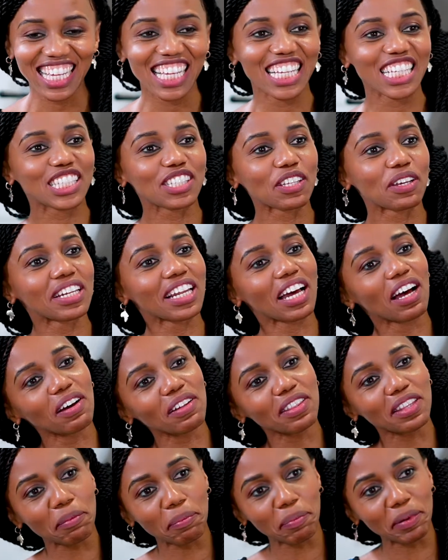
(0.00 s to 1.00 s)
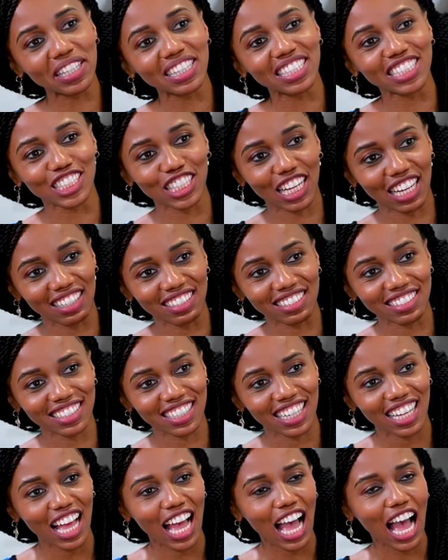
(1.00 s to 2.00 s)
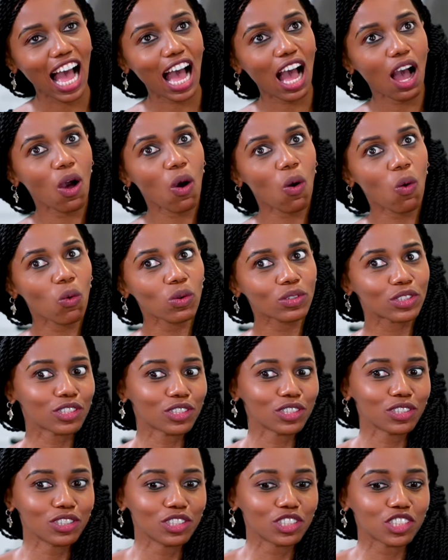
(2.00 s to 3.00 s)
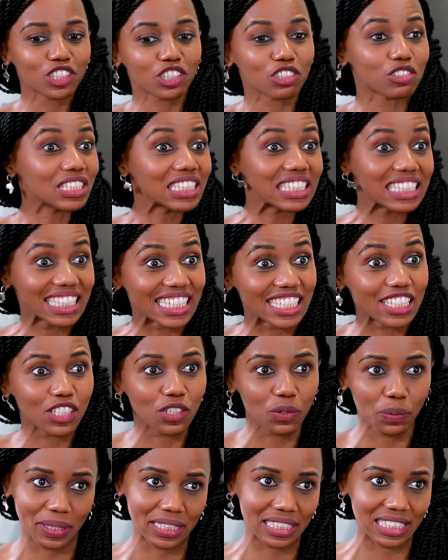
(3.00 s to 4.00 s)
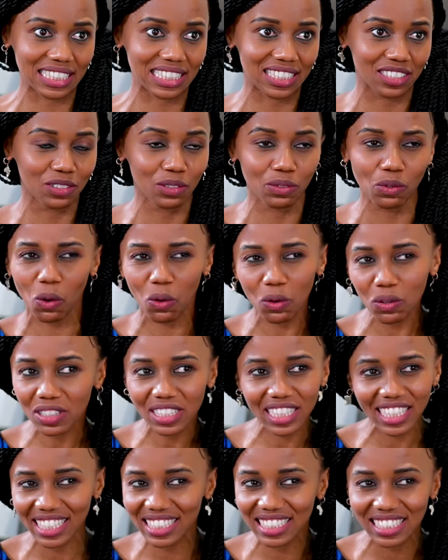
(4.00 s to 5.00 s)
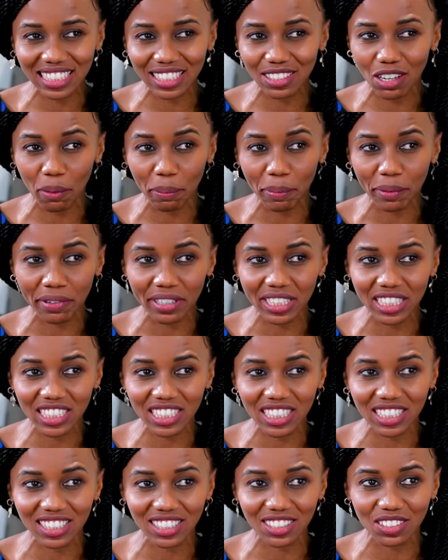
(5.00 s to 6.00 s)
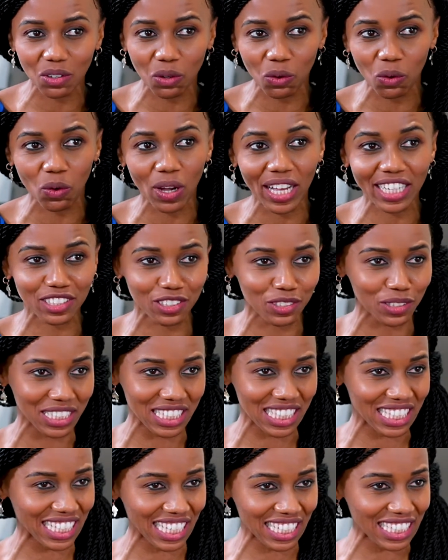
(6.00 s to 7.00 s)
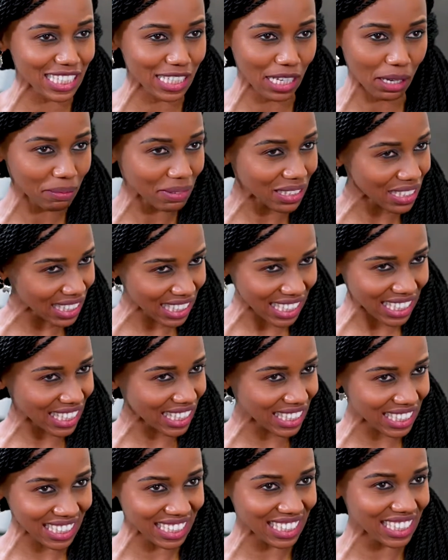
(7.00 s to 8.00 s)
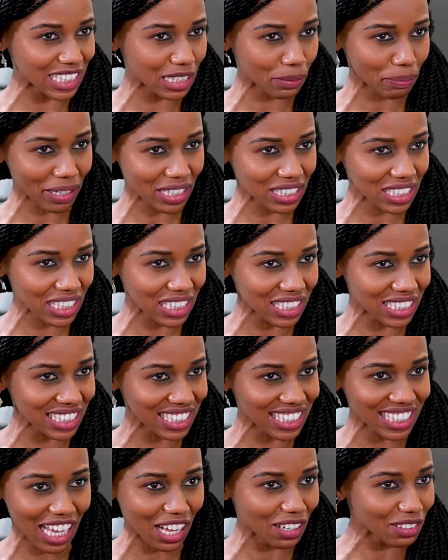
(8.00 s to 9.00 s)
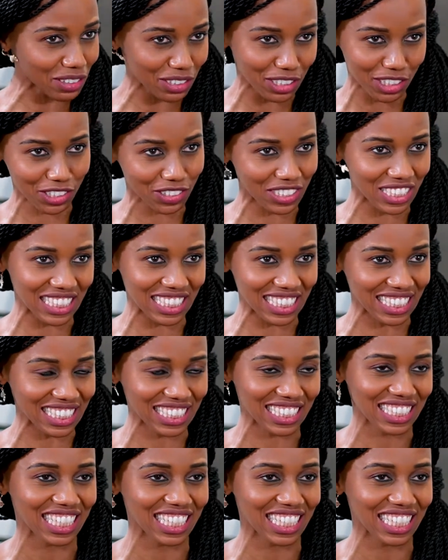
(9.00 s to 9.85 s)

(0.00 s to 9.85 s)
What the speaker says: So now they bring the child. How do you treat the squints? Do all kids need operations? Or as you said, some kids need spectacles? How do you treat it?